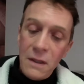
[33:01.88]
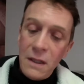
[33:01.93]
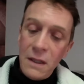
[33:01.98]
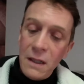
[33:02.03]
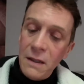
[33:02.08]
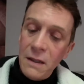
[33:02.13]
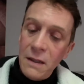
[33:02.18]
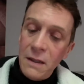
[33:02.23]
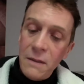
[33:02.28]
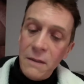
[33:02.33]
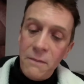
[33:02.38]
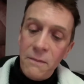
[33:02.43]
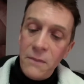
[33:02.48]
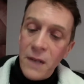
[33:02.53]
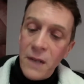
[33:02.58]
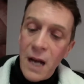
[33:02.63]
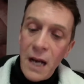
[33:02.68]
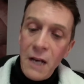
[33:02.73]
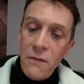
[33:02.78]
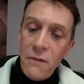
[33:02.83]
the
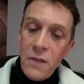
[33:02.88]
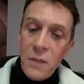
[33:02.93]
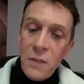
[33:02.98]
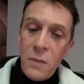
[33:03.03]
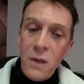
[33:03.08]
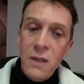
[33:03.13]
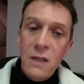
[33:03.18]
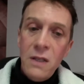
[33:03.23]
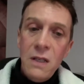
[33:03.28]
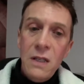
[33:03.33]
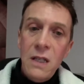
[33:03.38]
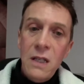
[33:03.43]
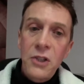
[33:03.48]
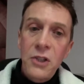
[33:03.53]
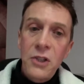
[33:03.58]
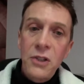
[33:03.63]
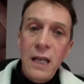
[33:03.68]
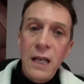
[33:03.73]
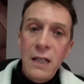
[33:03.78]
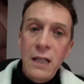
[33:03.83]
kind of responses that
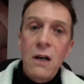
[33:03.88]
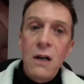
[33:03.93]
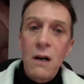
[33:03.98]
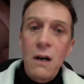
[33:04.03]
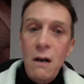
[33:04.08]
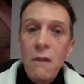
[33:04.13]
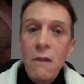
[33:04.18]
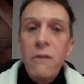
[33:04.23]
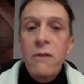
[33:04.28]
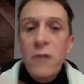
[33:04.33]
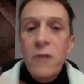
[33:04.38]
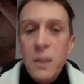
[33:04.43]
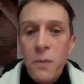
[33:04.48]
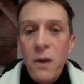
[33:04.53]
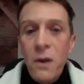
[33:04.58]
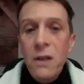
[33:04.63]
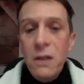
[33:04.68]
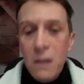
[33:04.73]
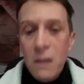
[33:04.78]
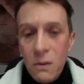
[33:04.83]
you get are the
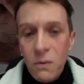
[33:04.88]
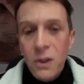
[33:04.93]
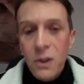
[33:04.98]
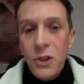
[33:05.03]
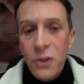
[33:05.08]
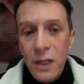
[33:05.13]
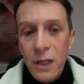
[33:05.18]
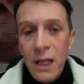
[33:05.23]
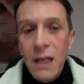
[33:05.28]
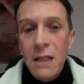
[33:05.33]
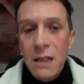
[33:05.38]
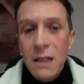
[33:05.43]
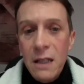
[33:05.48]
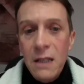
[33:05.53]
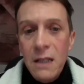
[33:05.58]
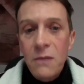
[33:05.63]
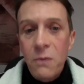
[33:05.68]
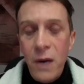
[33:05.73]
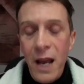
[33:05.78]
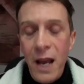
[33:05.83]
responses. What you get
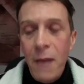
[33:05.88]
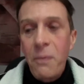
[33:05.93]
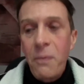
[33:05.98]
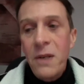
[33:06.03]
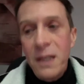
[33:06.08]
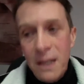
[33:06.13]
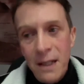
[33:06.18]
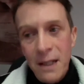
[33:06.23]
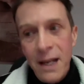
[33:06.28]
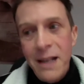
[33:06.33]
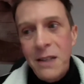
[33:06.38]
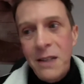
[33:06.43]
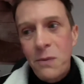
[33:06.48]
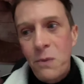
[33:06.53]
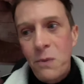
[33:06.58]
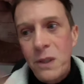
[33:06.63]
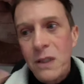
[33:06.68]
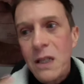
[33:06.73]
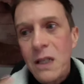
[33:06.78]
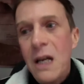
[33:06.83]
is what happens. And that's
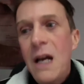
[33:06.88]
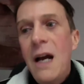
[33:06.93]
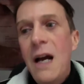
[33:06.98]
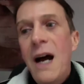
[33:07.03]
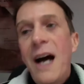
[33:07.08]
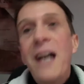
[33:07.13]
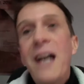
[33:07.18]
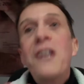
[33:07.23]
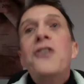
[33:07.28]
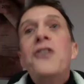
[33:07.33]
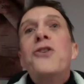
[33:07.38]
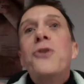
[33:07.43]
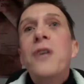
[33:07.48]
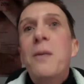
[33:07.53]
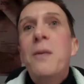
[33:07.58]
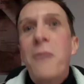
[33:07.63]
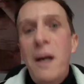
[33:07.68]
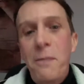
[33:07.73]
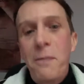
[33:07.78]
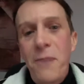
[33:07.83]
what I enjoy
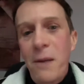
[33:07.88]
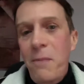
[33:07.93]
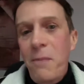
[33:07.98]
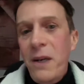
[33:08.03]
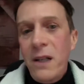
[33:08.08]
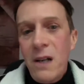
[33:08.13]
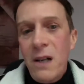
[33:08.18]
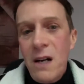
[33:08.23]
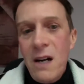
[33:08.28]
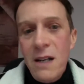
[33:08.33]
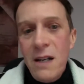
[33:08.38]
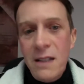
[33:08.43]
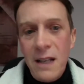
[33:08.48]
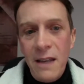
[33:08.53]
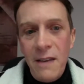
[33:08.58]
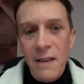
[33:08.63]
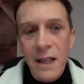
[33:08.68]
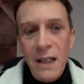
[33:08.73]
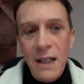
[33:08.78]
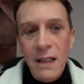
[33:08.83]
about public art, I
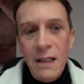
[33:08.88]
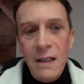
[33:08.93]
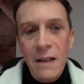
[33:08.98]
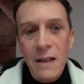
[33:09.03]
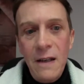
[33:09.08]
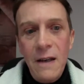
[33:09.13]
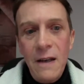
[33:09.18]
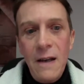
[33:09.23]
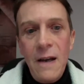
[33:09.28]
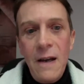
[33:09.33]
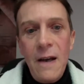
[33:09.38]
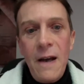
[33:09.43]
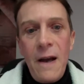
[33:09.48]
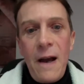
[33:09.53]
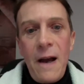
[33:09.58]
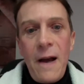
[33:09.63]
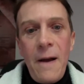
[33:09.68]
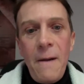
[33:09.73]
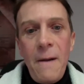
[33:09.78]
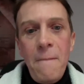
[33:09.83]
think.
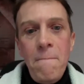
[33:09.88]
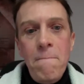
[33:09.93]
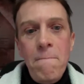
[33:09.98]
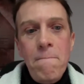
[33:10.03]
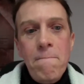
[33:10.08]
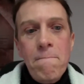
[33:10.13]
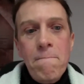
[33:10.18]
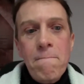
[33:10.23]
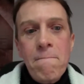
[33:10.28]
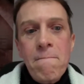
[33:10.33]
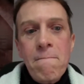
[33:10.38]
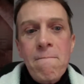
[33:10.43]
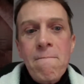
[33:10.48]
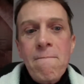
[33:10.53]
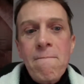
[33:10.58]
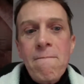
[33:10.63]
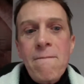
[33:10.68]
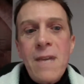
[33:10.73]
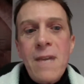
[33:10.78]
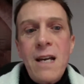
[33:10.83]

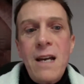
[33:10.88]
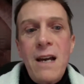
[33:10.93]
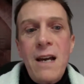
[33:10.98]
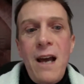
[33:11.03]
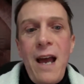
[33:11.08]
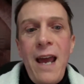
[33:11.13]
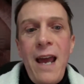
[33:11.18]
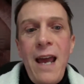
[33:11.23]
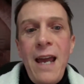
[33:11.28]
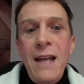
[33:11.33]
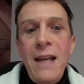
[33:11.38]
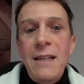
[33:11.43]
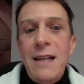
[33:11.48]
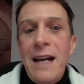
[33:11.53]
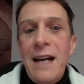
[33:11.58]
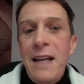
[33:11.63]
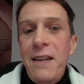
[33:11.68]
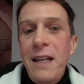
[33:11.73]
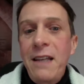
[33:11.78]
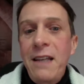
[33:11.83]
And
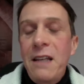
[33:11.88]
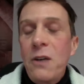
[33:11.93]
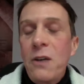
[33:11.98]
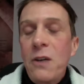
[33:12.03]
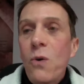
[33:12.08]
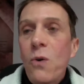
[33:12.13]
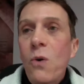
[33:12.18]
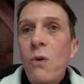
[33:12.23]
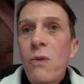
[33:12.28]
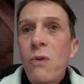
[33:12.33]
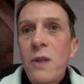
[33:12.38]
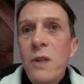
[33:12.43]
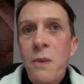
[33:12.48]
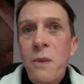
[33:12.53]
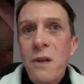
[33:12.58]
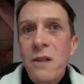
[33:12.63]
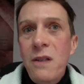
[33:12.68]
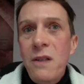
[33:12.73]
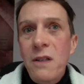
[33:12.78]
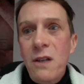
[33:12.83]
I think that all
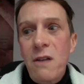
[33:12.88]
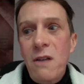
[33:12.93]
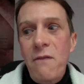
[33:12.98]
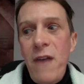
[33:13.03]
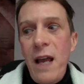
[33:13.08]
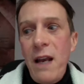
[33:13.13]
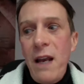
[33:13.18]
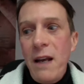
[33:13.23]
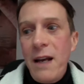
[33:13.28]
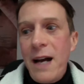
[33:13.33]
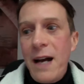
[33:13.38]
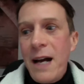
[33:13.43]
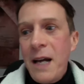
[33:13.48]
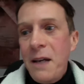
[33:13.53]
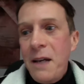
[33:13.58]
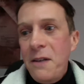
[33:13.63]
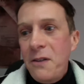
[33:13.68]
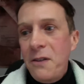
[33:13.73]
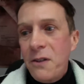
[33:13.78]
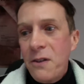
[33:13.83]
responses are valid.
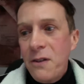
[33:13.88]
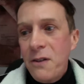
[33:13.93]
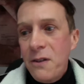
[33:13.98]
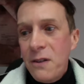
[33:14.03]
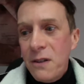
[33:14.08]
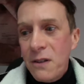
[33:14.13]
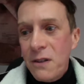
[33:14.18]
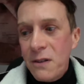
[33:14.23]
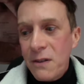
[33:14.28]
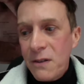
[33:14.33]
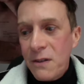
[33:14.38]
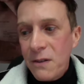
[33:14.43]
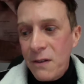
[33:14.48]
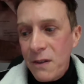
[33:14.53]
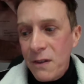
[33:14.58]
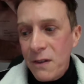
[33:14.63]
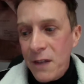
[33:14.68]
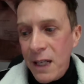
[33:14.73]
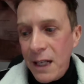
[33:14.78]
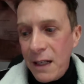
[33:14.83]
I don't
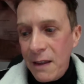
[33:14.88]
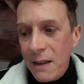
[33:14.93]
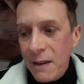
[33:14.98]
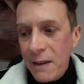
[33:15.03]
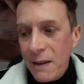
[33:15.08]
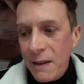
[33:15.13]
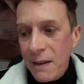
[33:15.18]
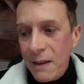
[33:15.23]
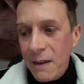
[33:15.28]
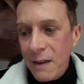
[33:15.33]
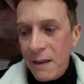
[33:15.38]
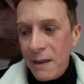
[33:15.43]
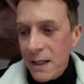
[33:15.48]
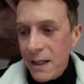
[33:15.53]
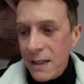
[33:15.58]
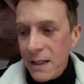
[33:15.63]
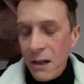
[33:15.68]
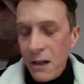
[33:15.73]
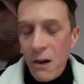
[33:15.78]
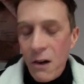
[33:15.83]
think that
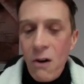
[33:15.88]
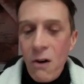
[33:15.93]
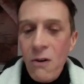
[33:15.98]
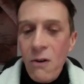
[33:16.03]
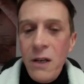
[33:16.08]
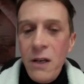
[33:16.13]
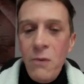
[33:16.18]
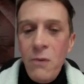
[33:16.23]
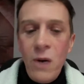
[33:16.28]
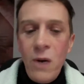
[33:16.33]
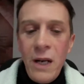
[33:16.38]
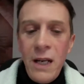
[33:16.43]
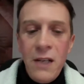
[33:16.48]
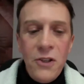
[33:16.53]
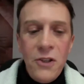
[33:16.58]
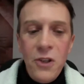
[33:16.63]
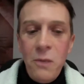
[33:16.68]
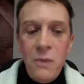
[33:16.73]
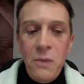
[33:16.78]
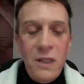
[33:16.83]
there's only one
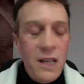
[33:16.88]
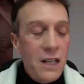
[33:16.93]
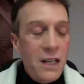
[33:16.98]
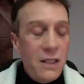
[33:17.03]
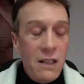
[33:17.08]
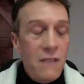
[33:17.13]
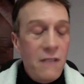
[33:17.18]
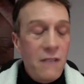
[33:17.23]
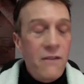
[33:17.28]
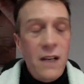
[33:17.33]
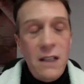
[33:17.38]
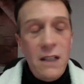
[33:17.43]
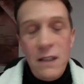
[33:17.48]
interpretation. In fact,